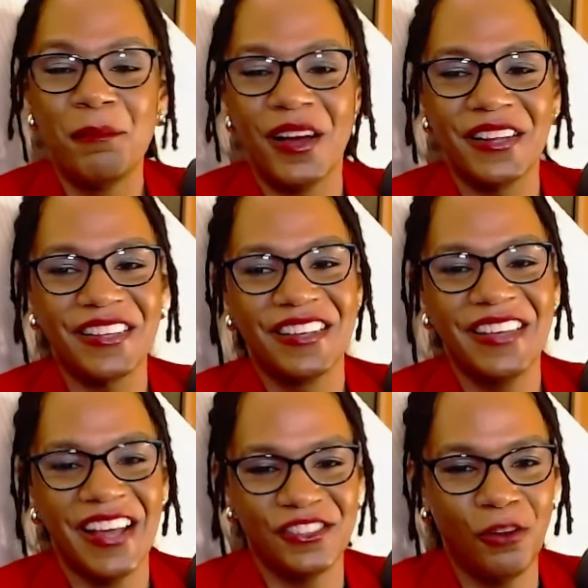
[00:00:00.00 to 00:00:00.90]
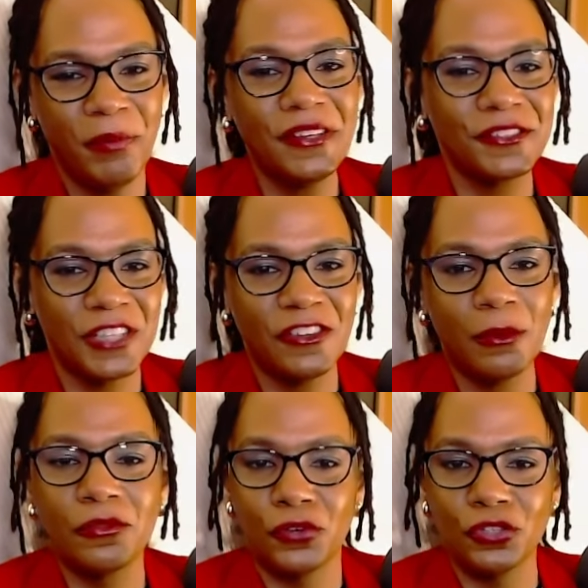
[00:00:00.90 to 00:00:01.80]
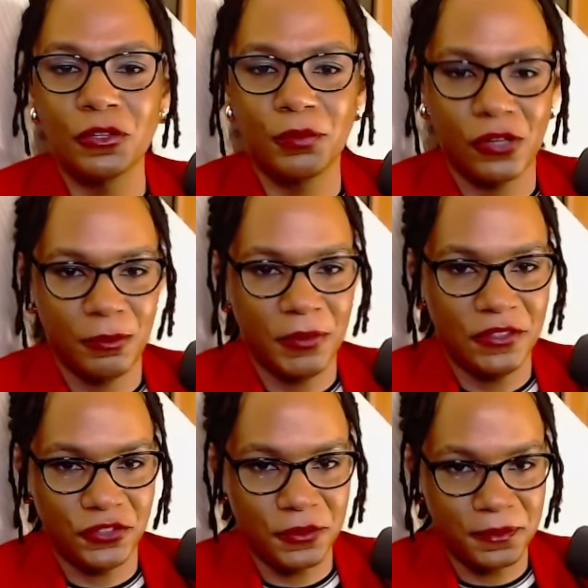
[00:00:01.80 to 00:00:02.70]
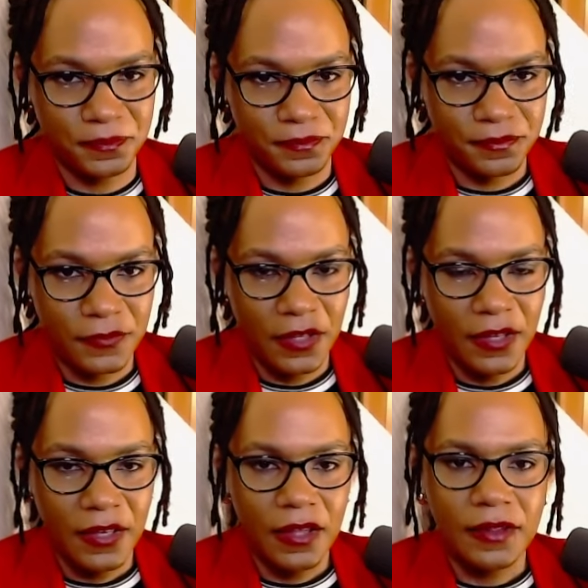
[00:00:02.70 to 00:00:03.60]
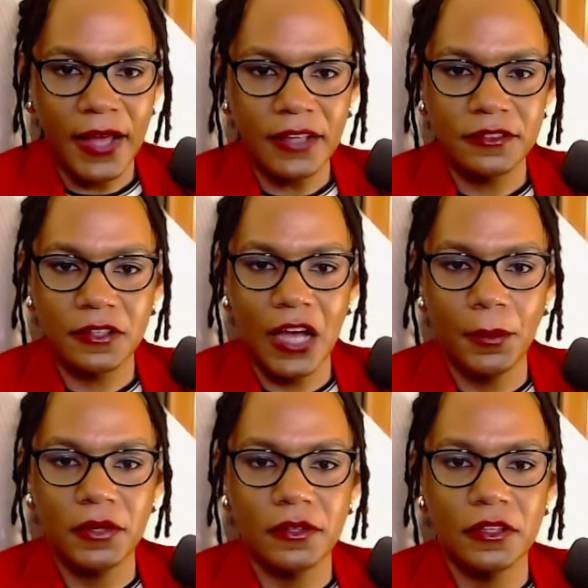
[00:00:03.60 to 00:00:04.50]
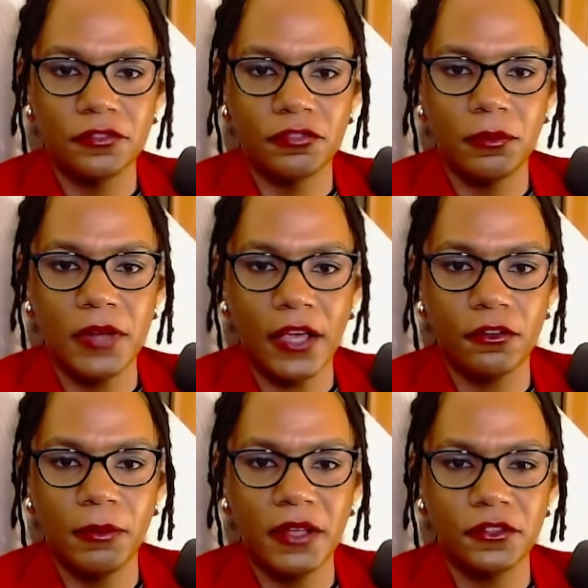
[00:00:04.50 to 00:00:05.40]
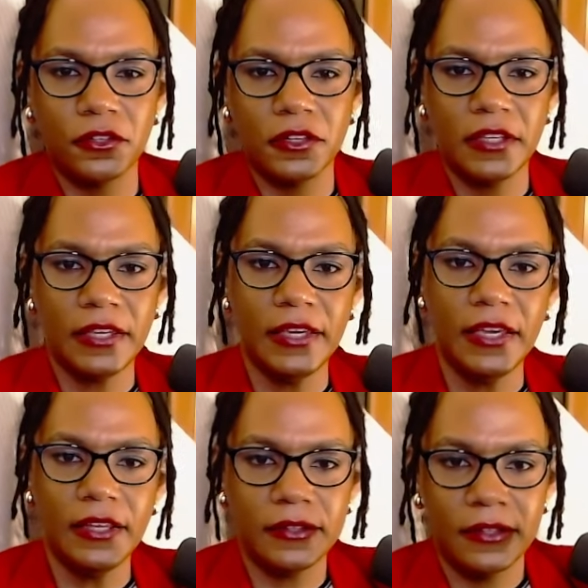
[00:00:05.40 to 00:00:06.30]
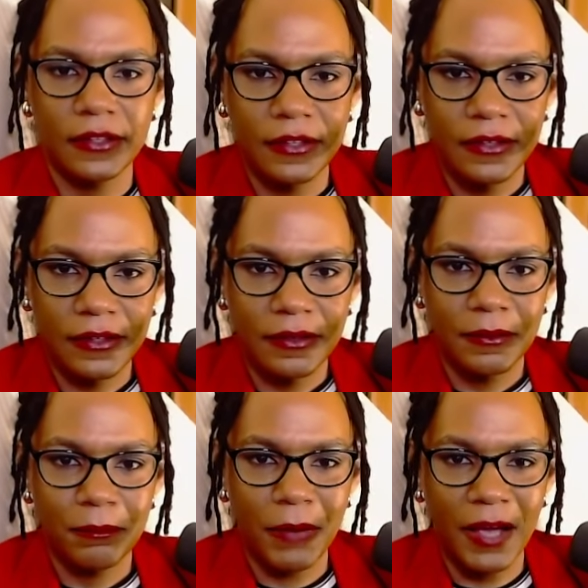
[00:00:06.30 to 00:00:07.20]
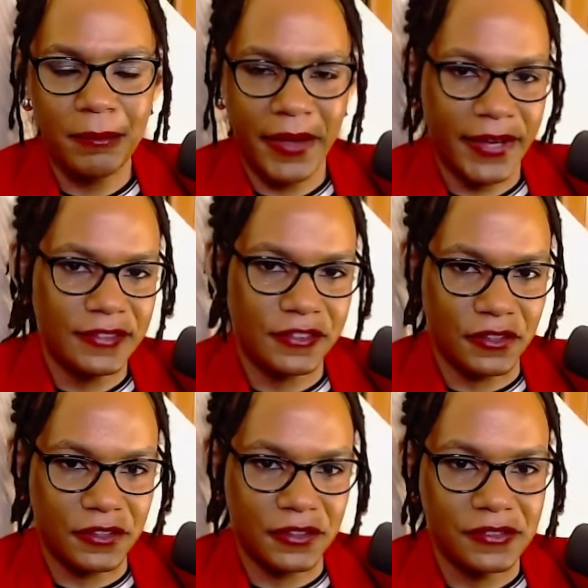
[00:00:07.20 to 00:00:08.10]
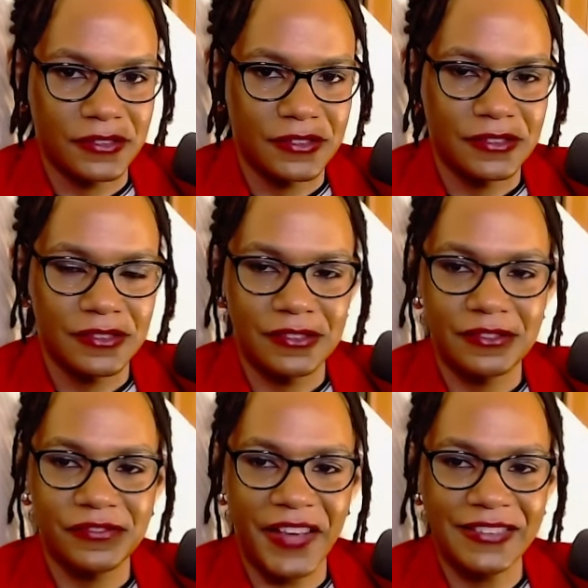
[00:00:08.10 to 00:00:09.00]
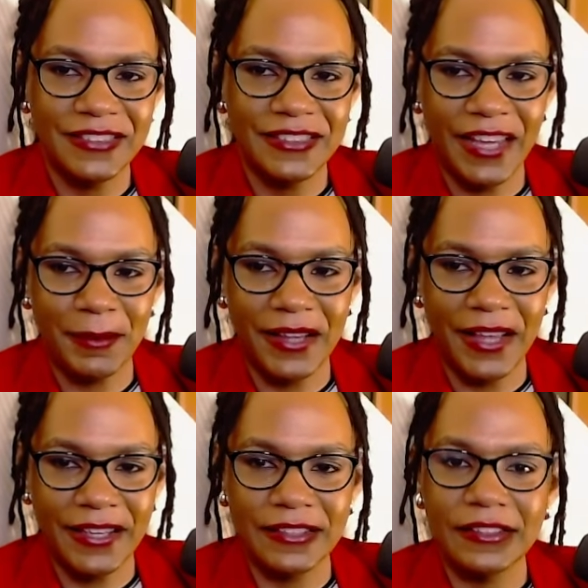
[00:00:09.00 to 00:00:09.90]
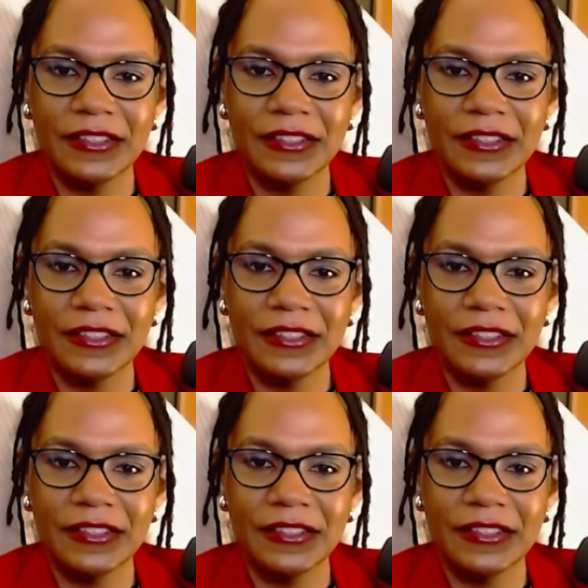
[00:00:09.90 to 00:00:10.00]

But yeah, don't beat yourself up before your opponent beats you. Last comment is from Necromancer Eat My Pantser. Fancy name, I like it.